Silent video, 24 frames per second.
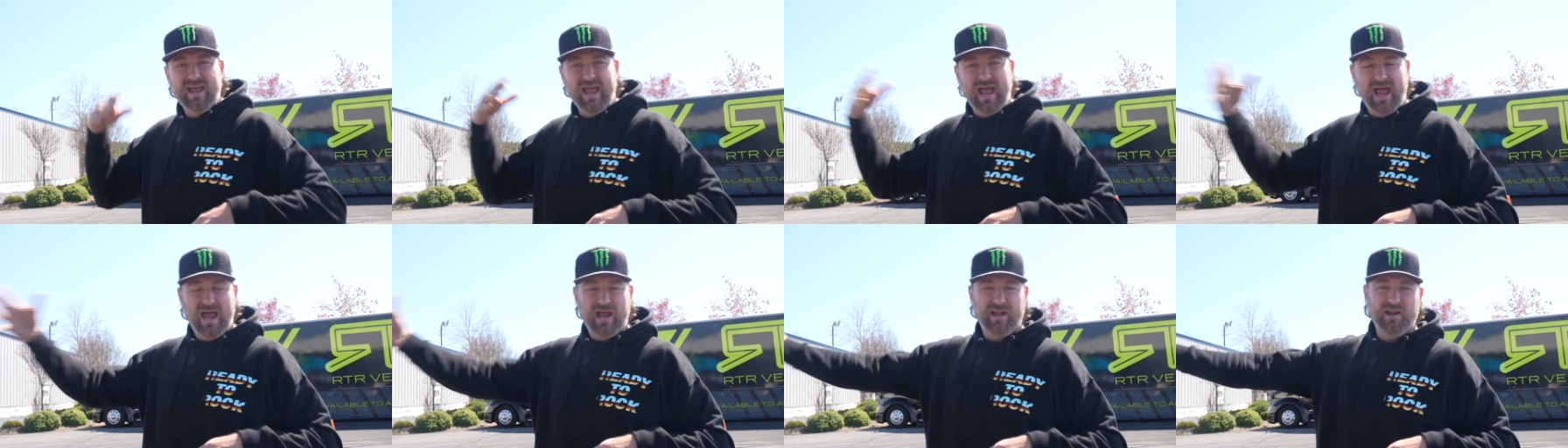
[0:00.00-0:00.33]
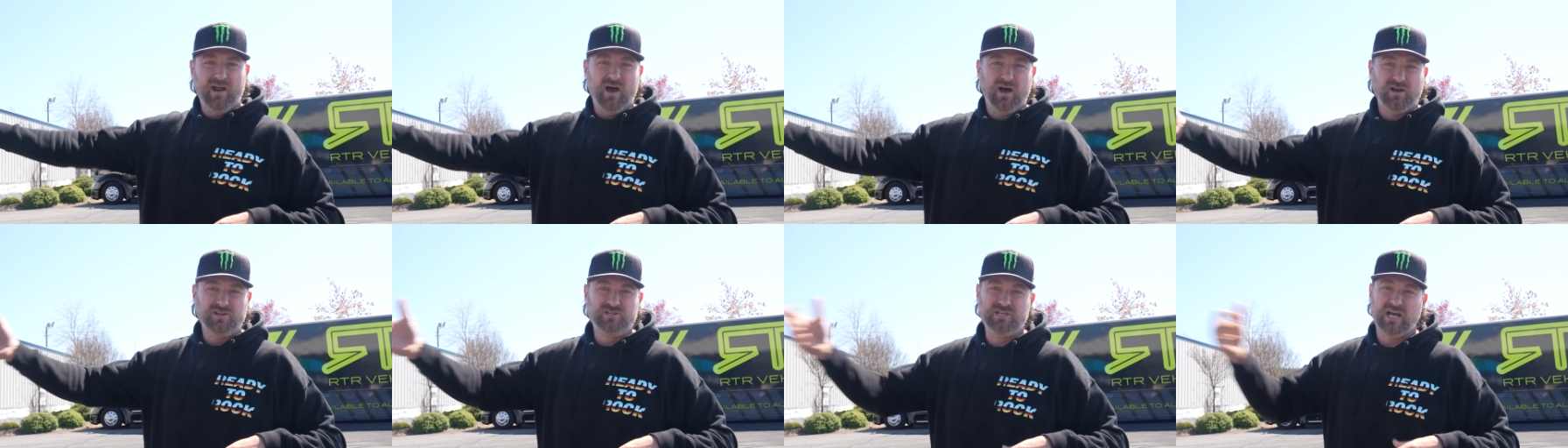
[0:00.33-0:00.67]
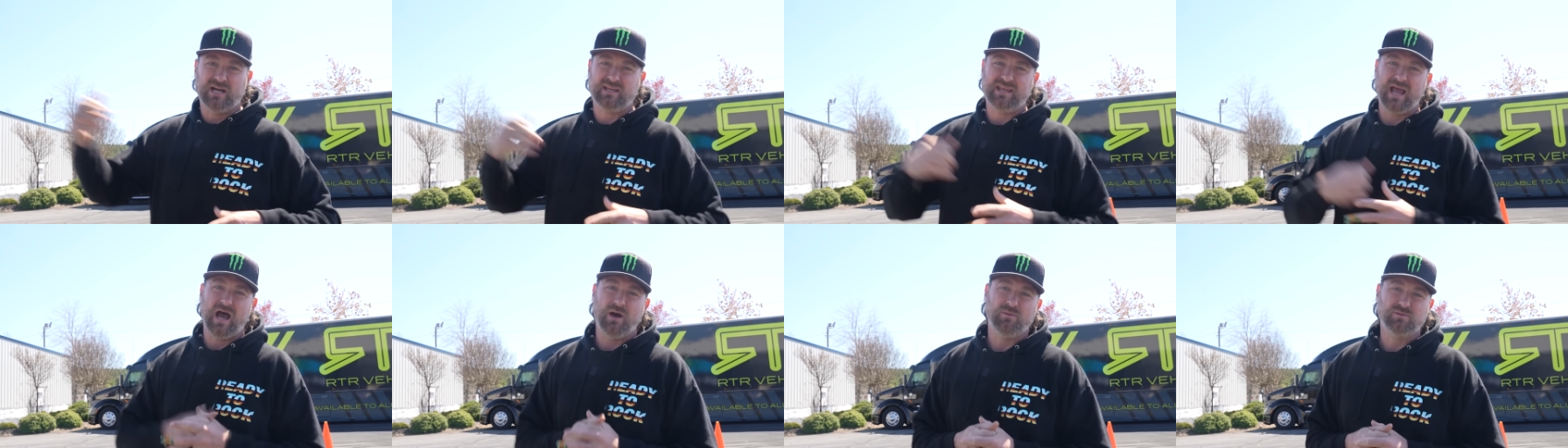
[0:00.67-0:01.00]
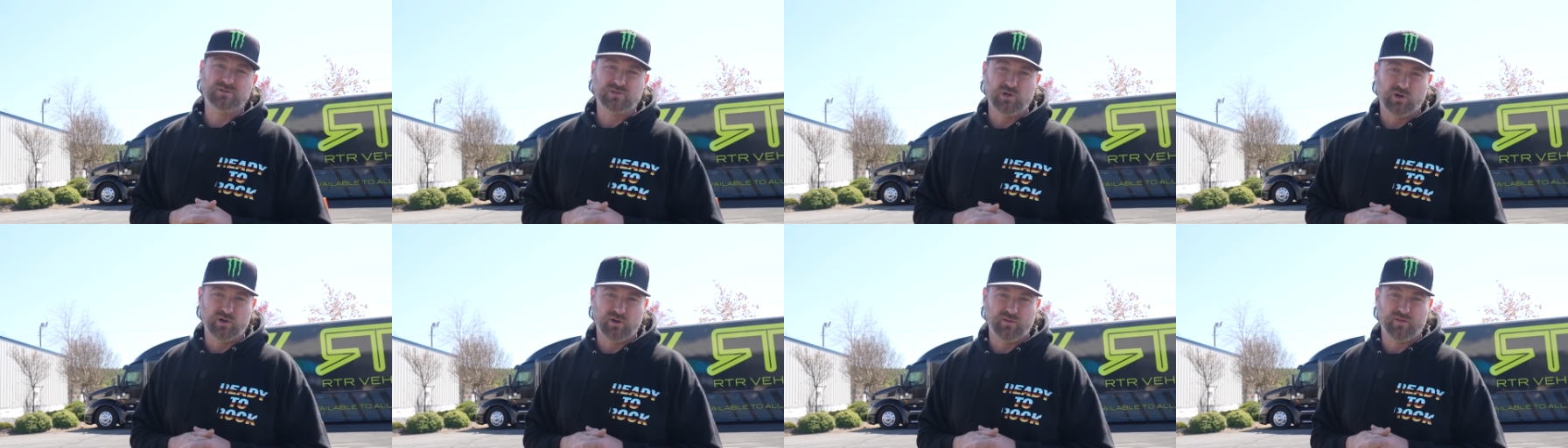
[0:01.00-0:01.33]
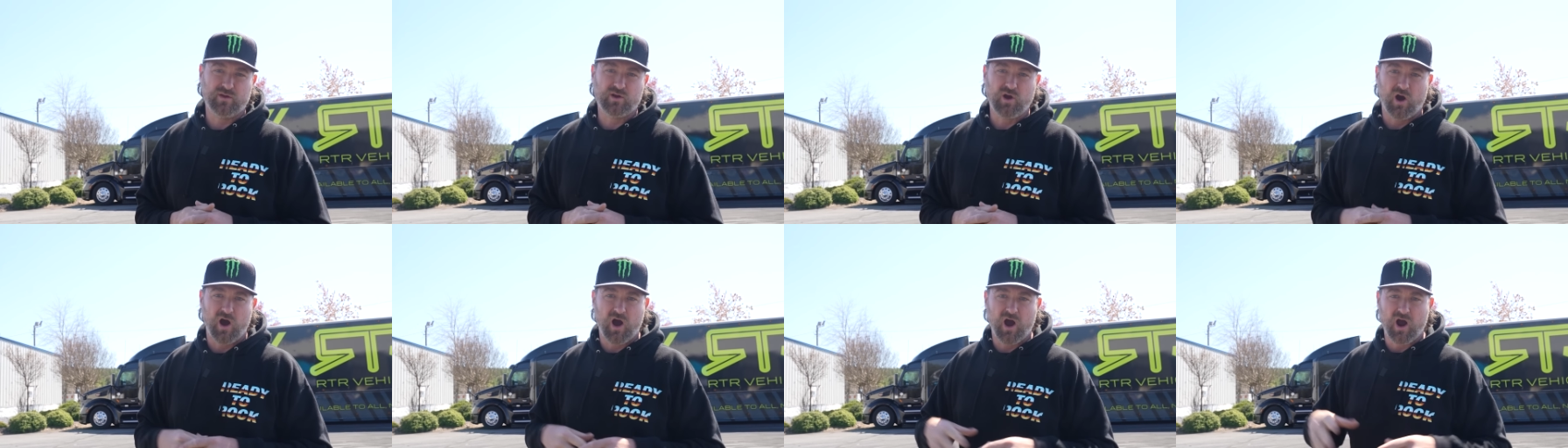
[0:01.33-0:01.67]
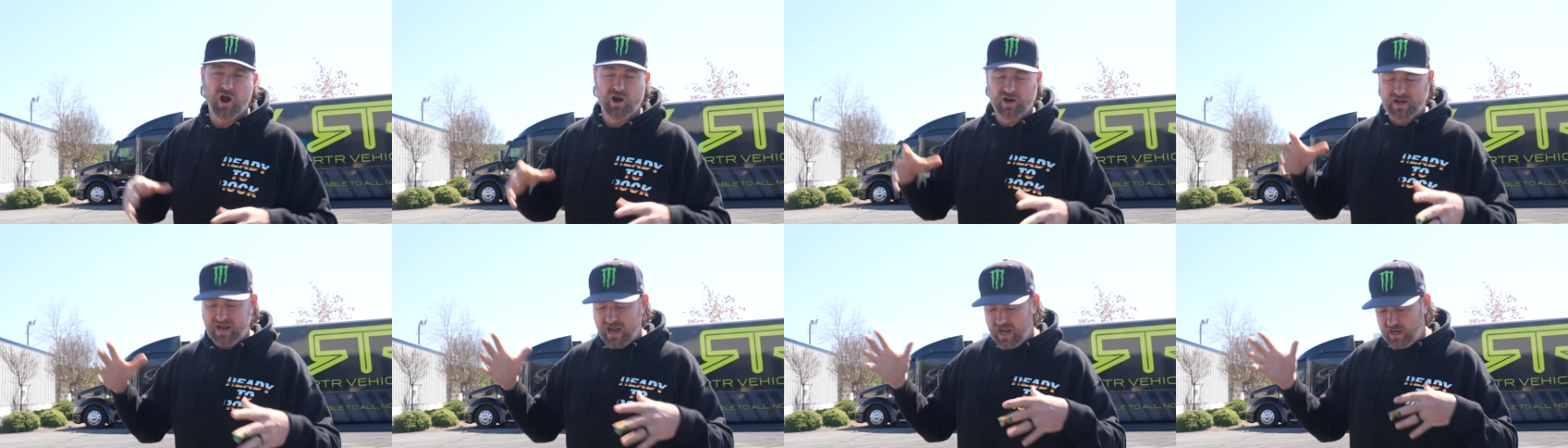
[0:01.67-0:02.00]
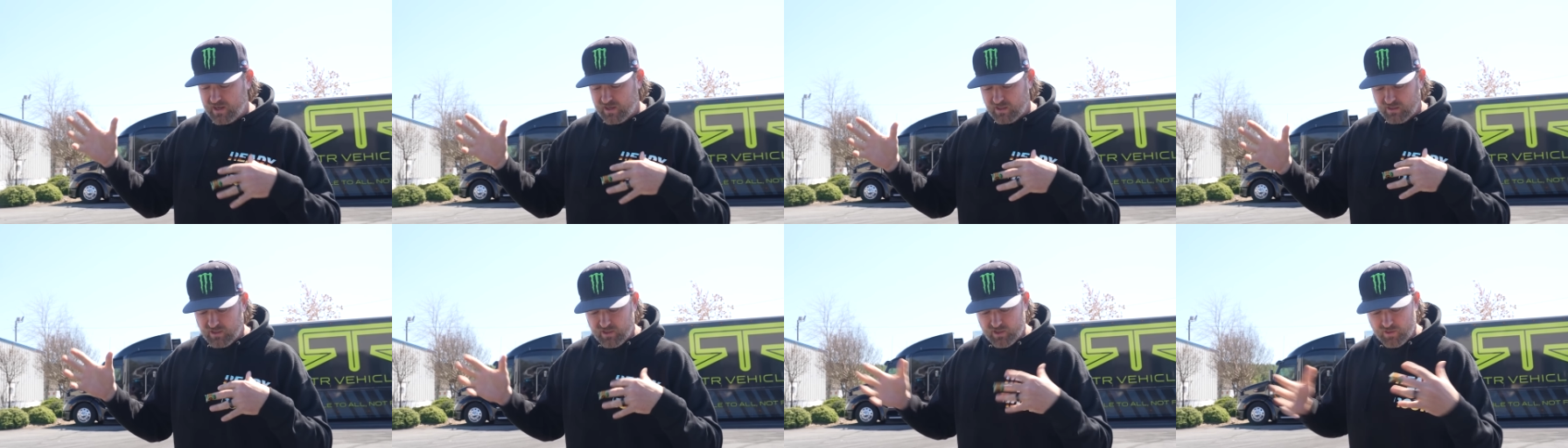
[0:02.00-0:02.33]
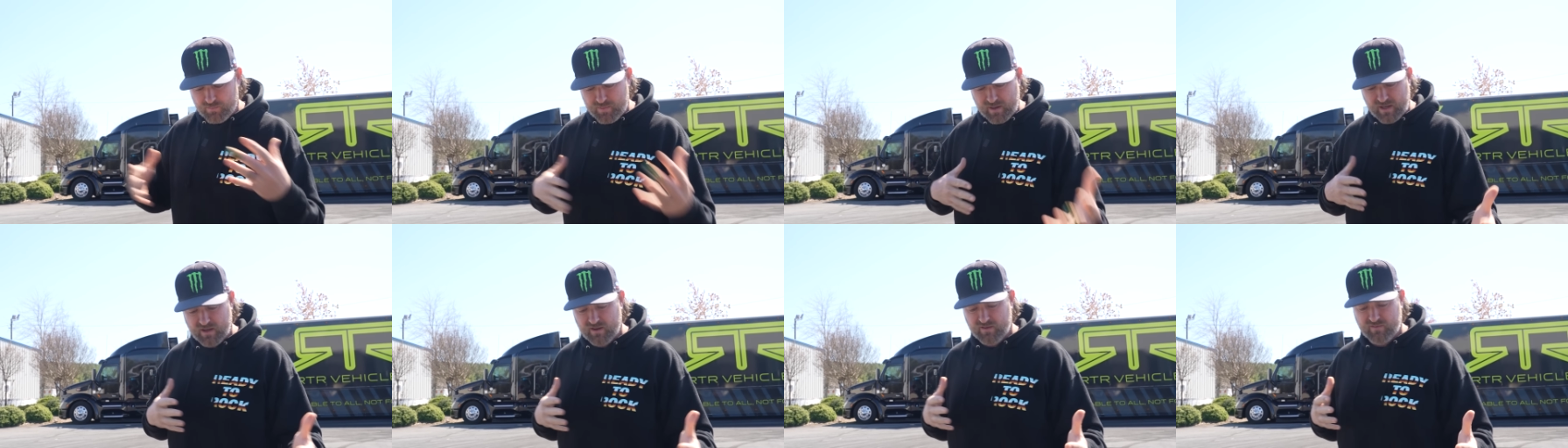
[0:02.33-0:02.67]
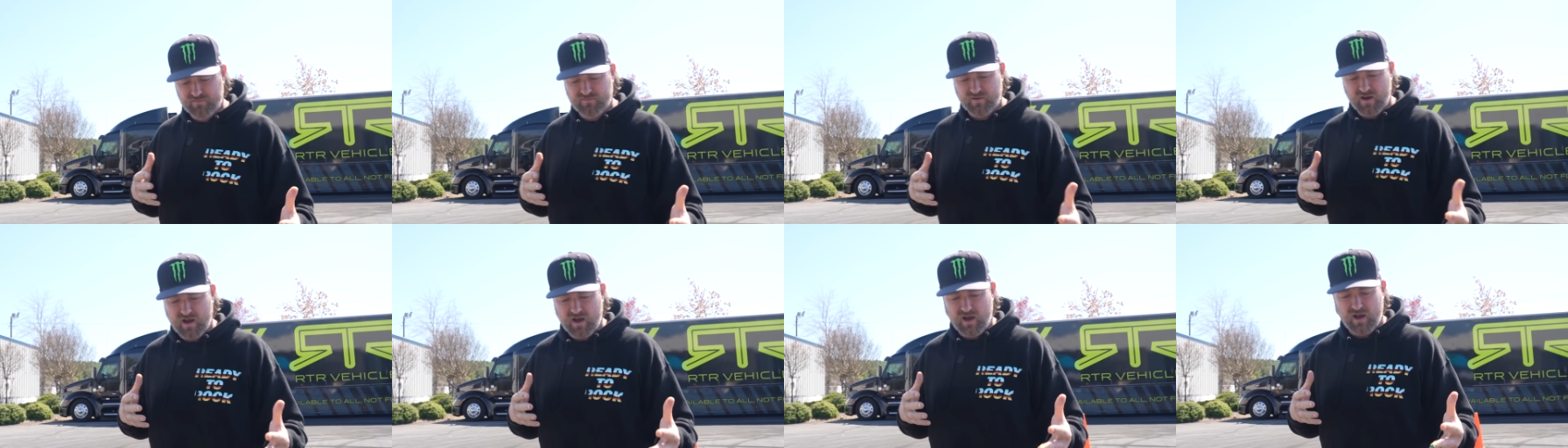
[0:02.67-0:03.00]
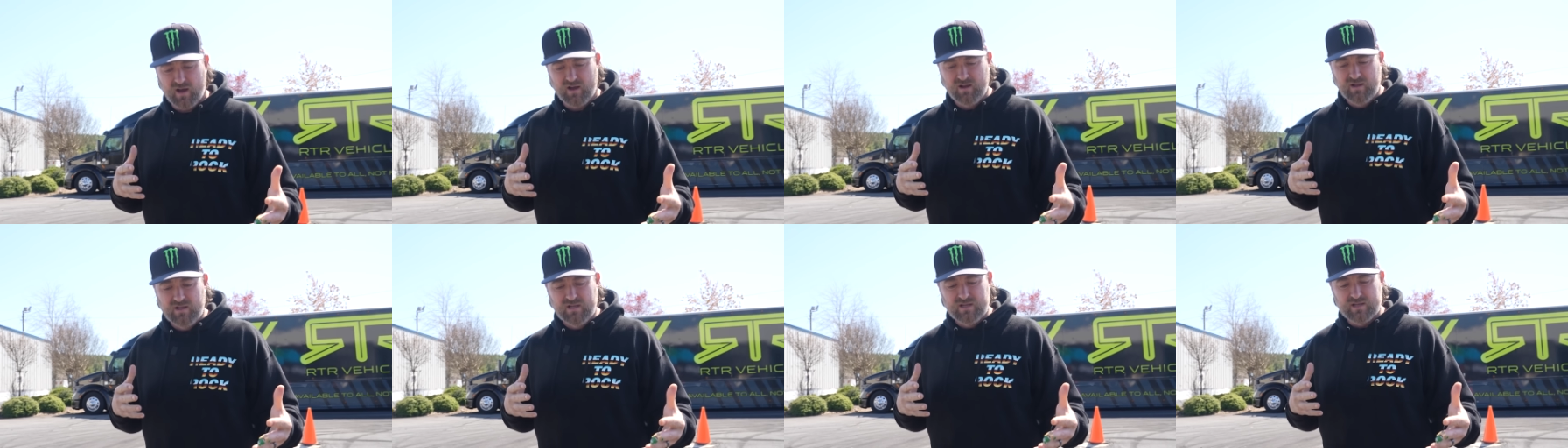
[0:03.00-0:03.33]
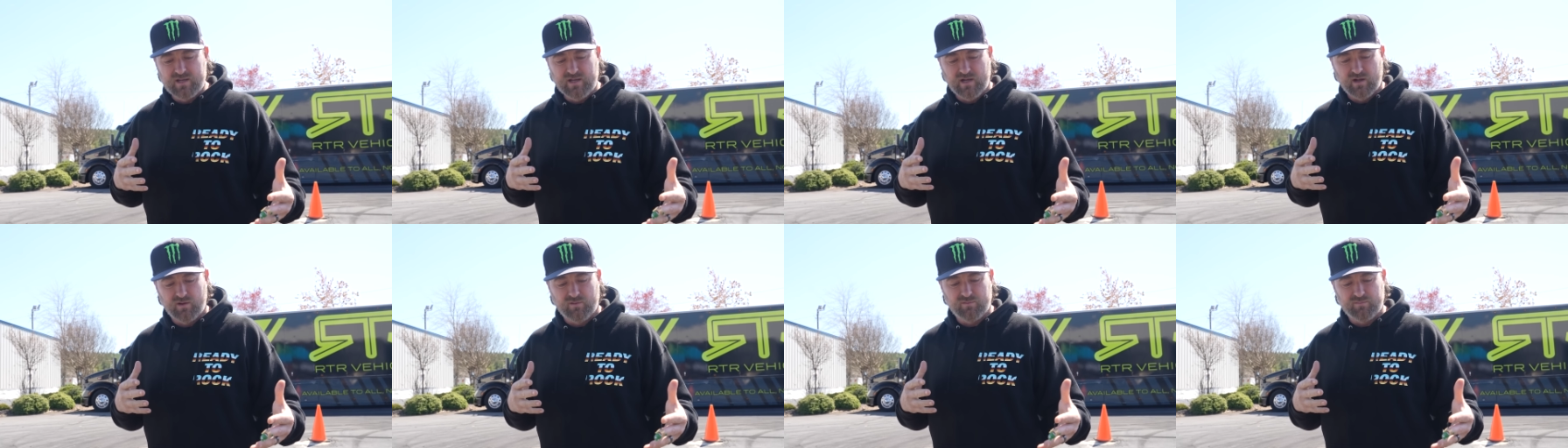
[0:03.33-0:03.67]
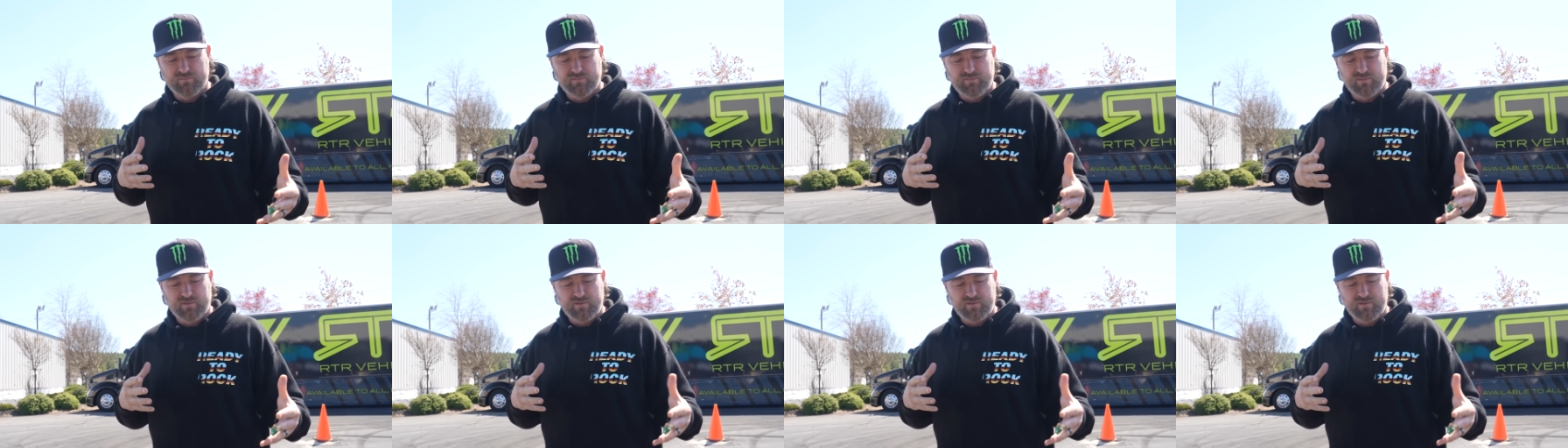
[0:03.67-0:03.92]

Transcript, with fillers: and uh, checked out what's going on with the car, got a little bit of, uh, you know,